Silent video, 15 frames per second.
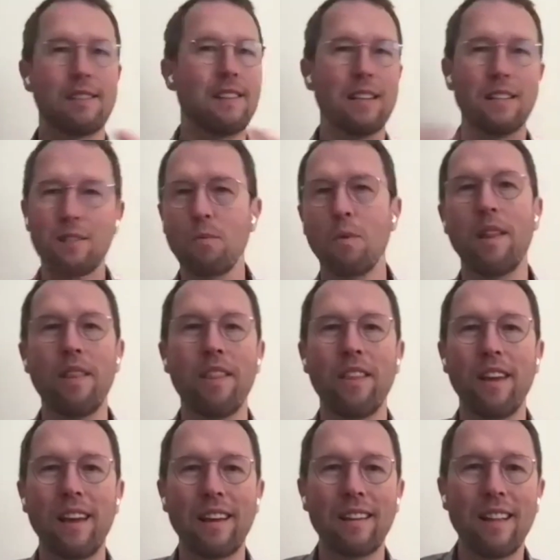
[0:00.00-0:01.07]
this one
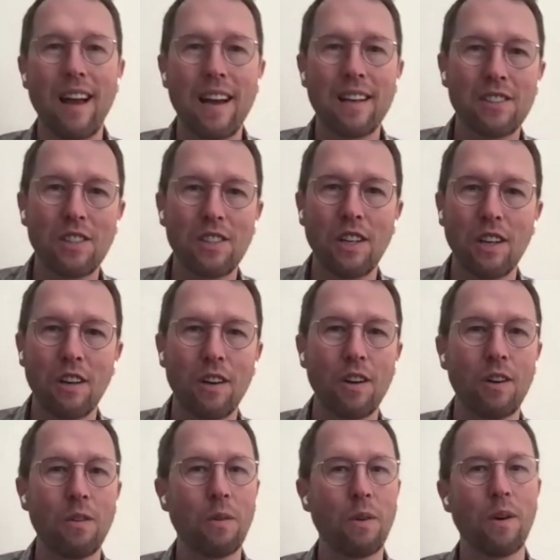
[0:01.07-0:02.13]
thing last
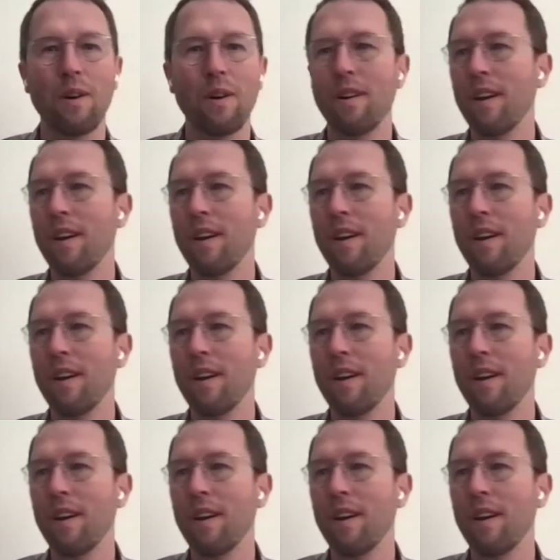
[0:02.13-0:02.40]
year, or